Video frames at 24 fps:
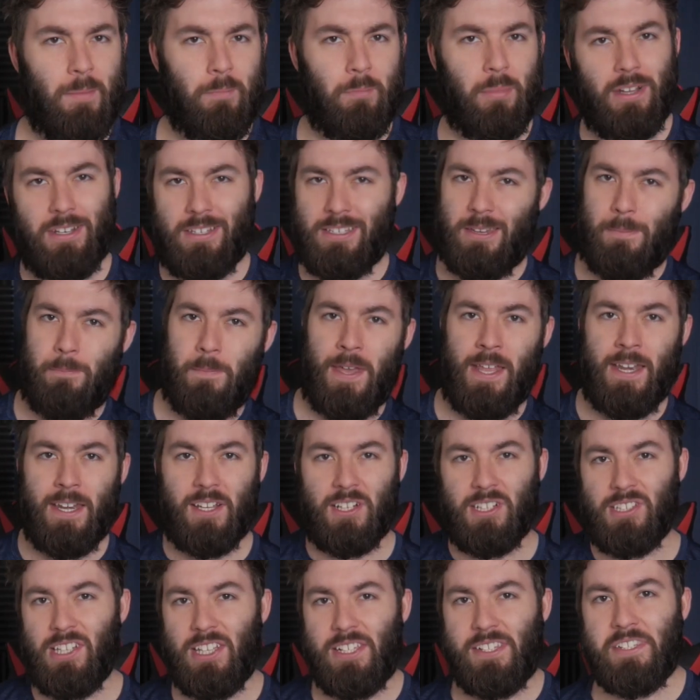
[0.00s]
but
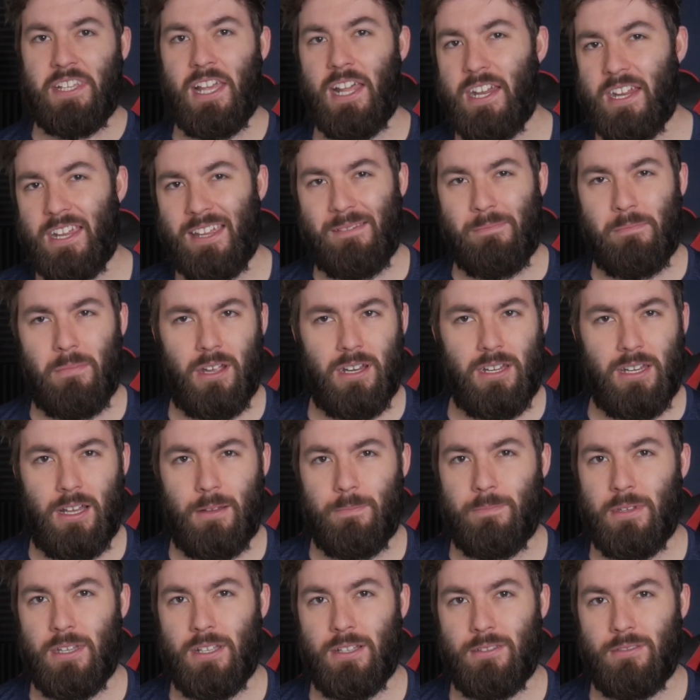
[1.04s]
depending on the setting, it might
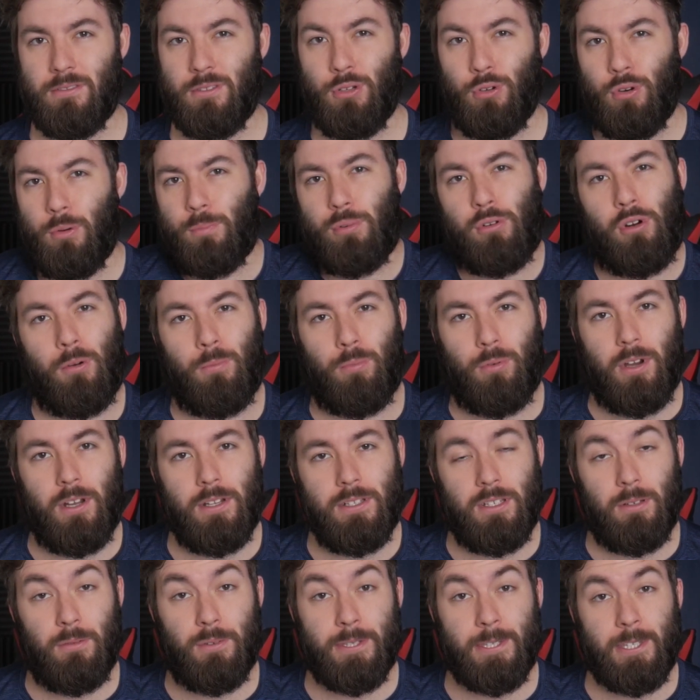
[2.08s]
not be too
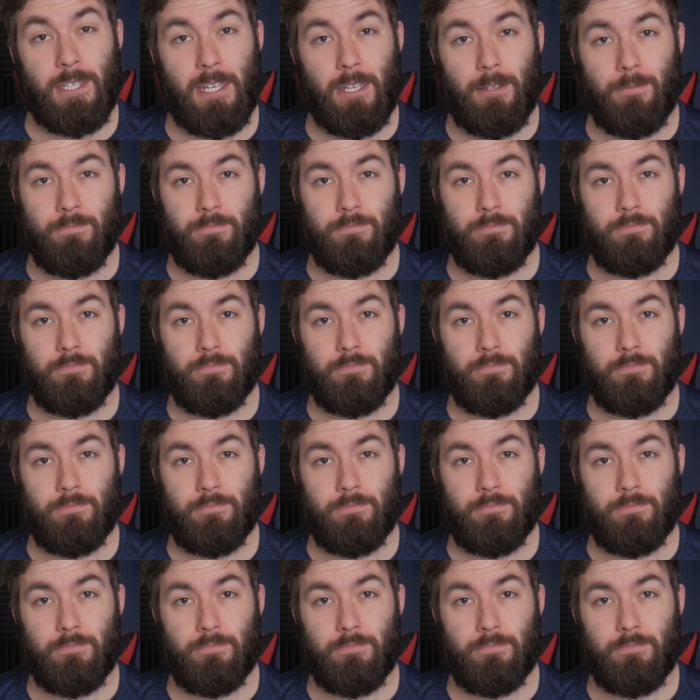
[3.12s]
appropriate, so we'll see.